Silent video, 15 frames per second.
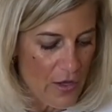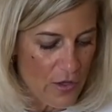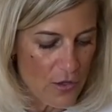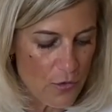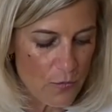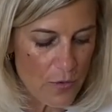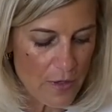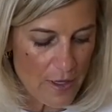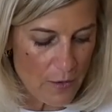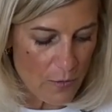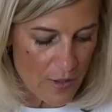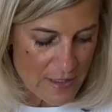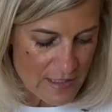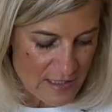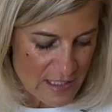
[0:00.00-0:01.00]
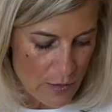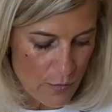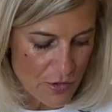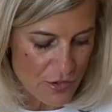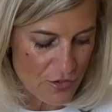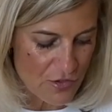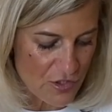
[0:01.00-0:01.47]
You really want to see
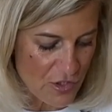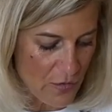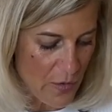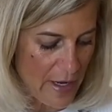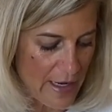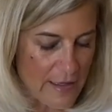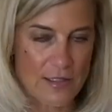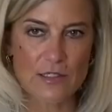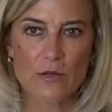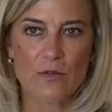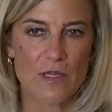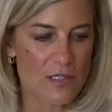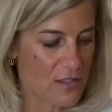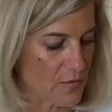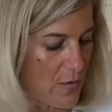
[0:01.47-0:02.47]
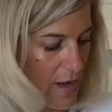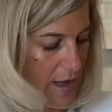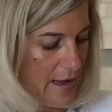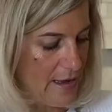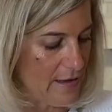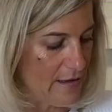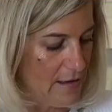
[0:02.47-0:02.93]
what you're doing. So this
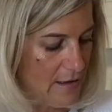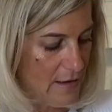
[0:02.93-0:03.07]
way,